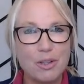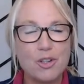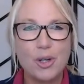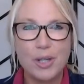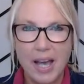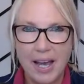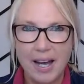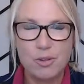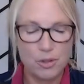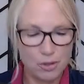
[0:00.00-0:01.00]
I'm going to show you
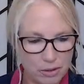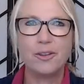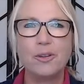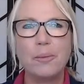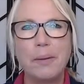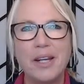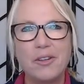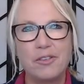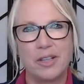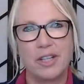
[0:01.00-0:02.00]
how to do it.
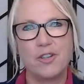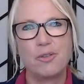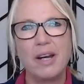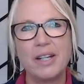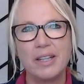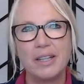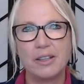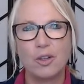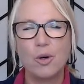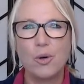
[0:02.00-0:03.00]
Norepinephrine,
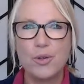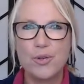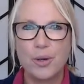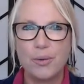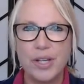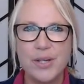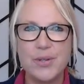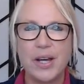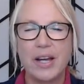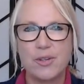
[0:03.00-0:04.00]
adrenaline, cortisol,
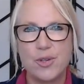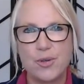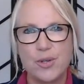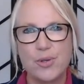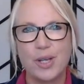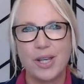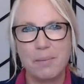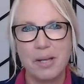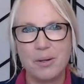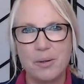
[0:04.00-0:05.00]
these are our stress
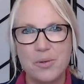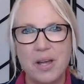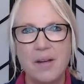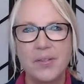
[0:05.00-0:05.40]
chemicals.